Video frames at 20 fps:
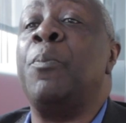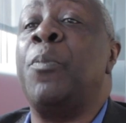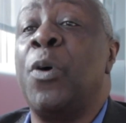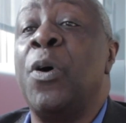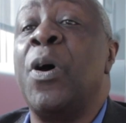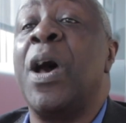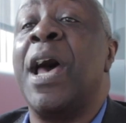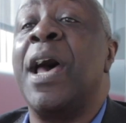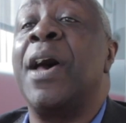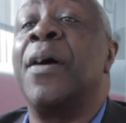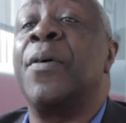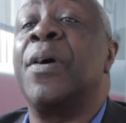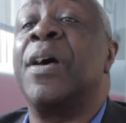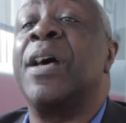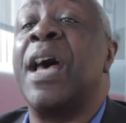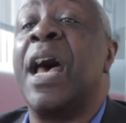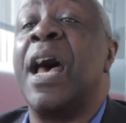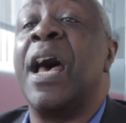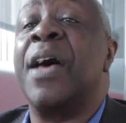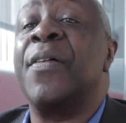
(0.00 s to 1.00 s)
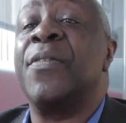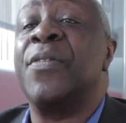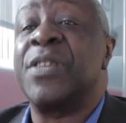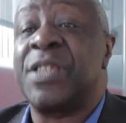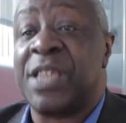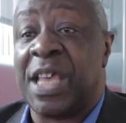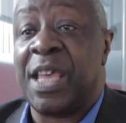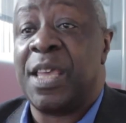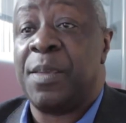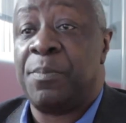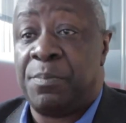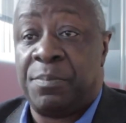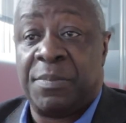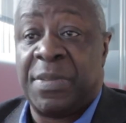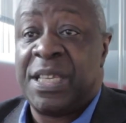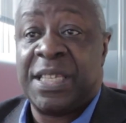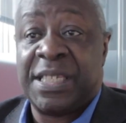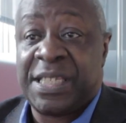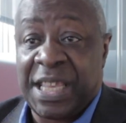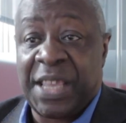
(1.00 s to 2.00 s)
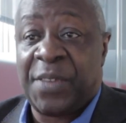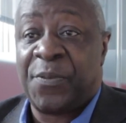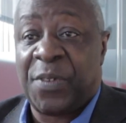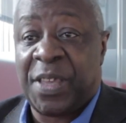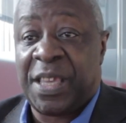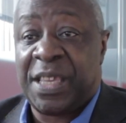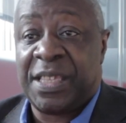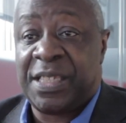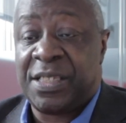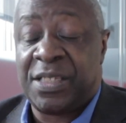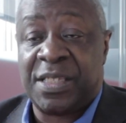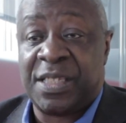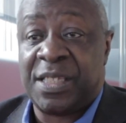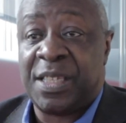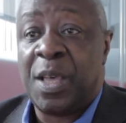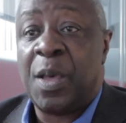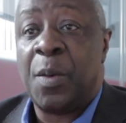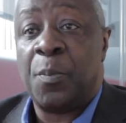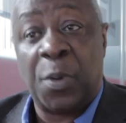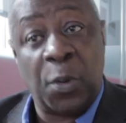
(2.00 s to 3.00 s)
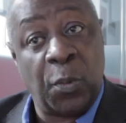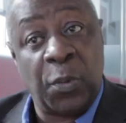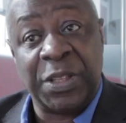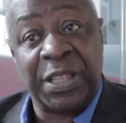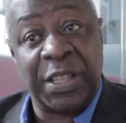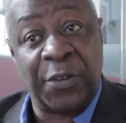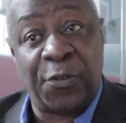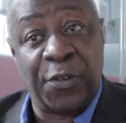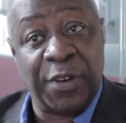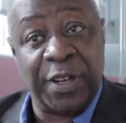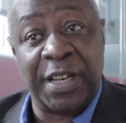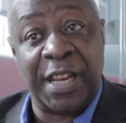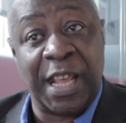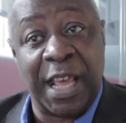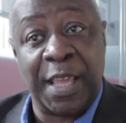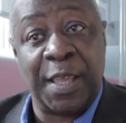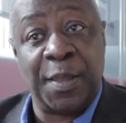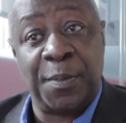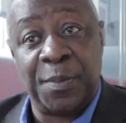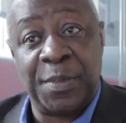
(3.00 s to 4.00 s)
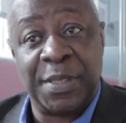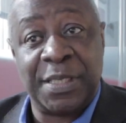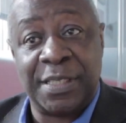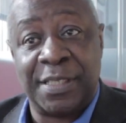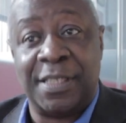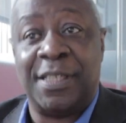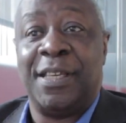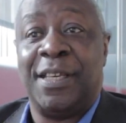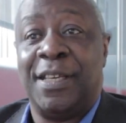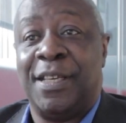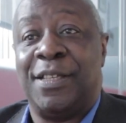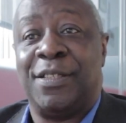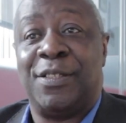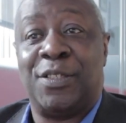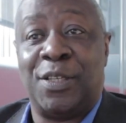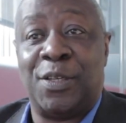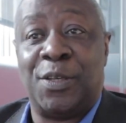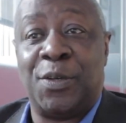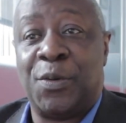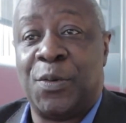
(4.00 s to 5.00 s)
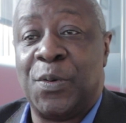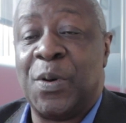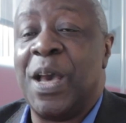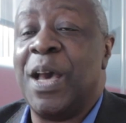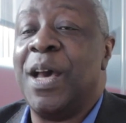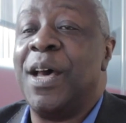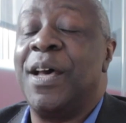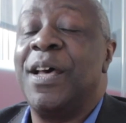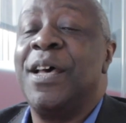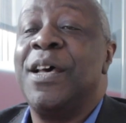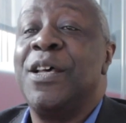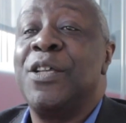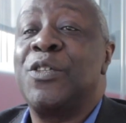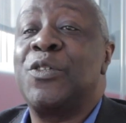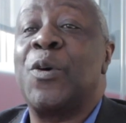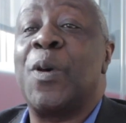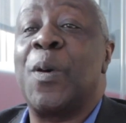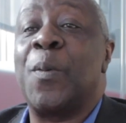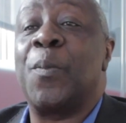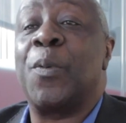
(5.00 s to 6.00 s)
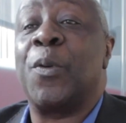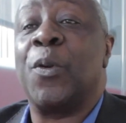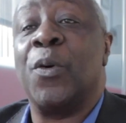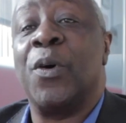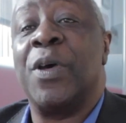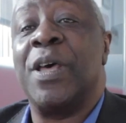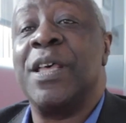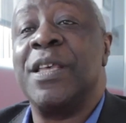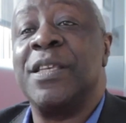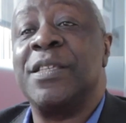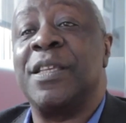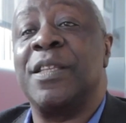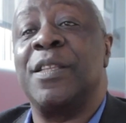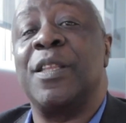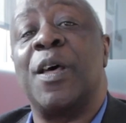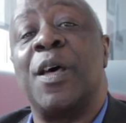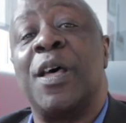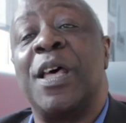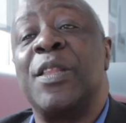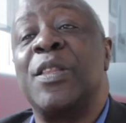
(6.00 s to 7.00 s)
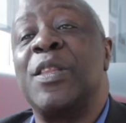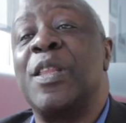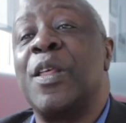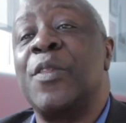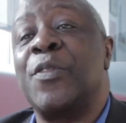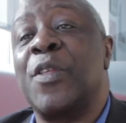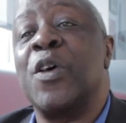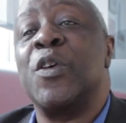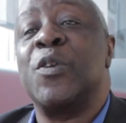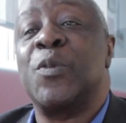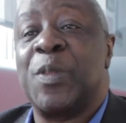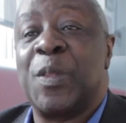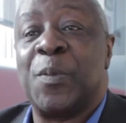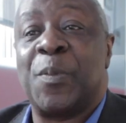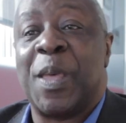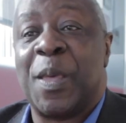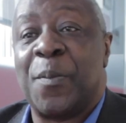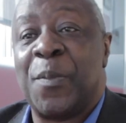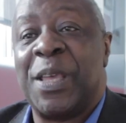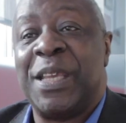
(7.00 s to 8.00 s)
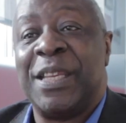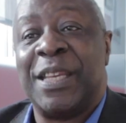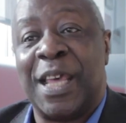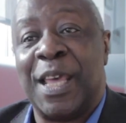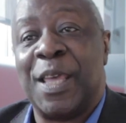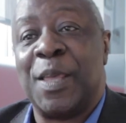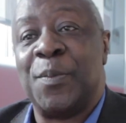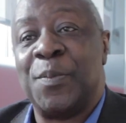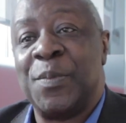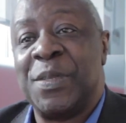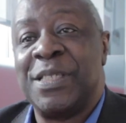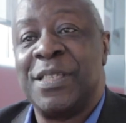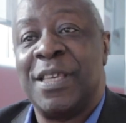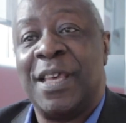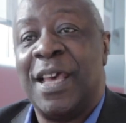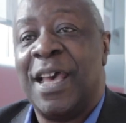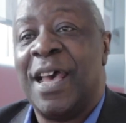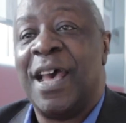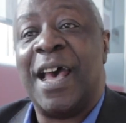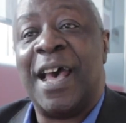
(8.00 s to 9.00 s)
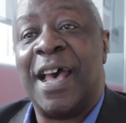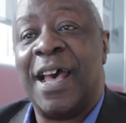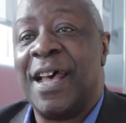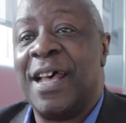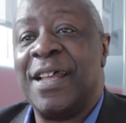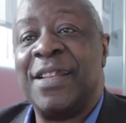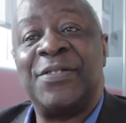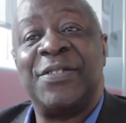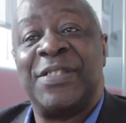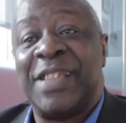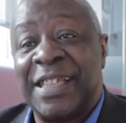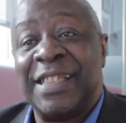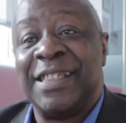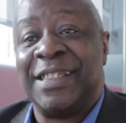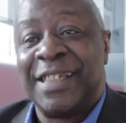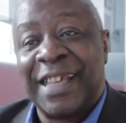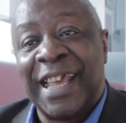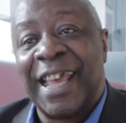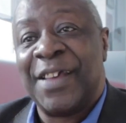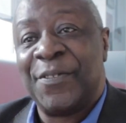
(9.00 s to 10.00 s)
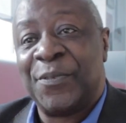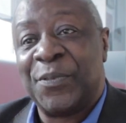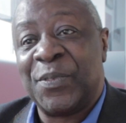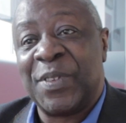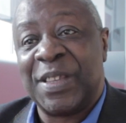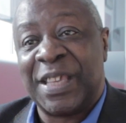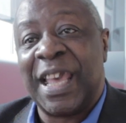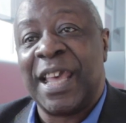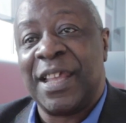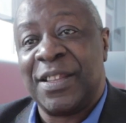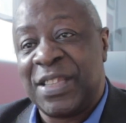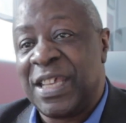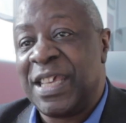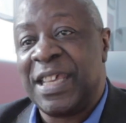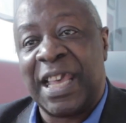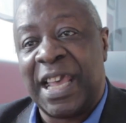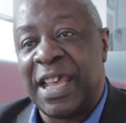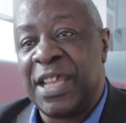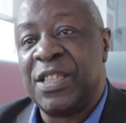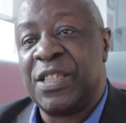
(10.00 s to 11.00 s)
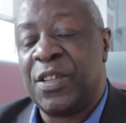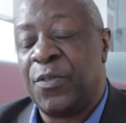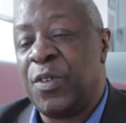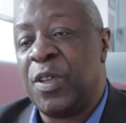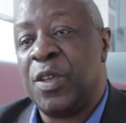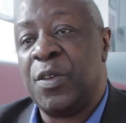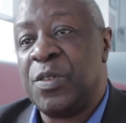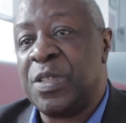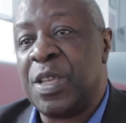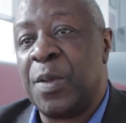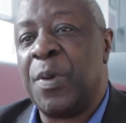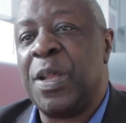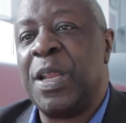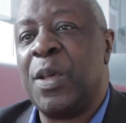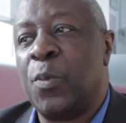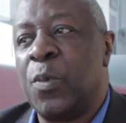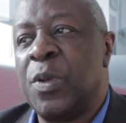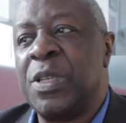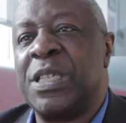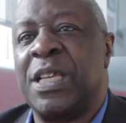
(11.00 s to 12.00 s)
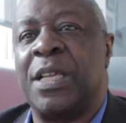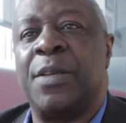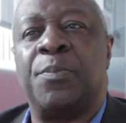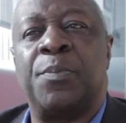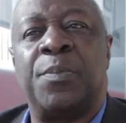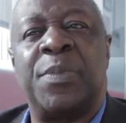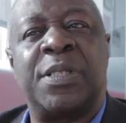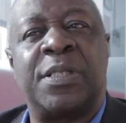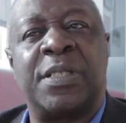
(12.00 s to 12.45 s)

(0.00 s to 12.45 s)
put out the same CVs but with different names to employers, and those with the BME names didn't get interviews. I mean, it was a